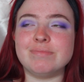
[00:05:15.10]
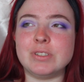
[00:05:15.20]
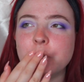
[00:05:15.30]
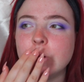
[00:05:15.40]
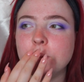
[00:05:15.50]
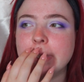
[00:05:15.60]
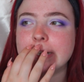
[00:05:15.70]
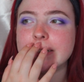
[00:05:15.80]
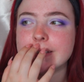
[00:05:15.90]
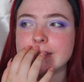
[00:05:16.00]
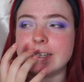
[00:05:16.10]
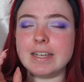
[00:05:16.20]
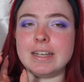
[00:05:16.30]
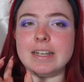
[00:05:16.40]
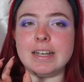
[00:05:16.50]
No, because
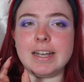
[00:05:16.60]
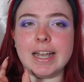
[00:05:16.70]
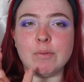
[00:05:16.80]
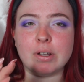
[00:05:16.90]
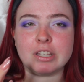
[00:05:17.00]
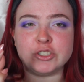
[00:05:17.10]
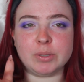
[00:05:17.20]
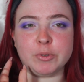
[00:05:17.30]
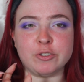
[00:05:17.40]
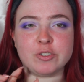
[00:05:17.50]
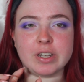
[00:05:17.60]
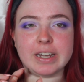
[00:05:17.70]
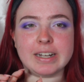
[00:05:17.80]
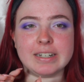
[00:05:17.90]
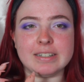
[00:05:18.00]
I want the shimmers
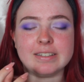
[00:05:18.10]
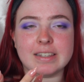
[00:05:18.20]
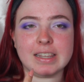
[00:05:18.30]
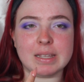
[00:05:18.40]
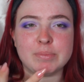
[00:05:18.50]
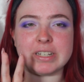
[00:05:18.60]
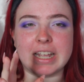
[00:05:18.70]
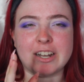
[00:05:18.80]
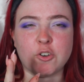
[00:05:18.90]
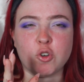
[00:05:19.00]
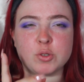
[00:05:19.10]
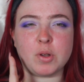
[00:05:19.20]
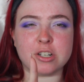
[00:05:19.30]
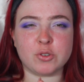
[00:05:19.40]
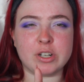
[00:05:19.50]
and the lips to kind of
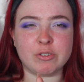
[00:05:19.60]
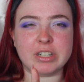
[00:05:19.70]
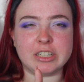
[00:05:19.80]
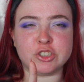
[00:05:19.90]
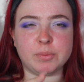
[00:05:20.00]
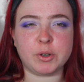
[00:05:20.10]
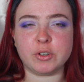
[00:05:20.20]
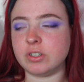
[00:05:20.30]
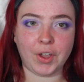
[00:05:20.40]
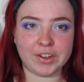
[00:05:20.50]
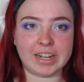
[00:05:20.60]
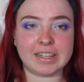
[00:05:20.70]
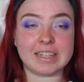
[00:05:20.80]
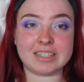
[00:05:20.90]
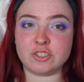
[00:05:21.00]
correspond, so I do need a shimmer. Alright,
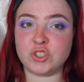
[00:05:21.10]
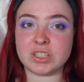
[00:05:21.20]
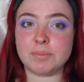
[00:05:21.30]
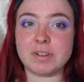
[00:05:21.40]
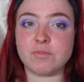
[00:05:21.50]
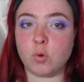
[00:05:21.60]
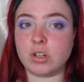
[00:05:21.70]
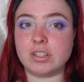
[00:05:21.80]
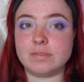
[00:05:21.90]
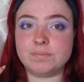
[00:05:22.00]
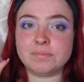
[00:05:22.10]
this is just a bit of warning.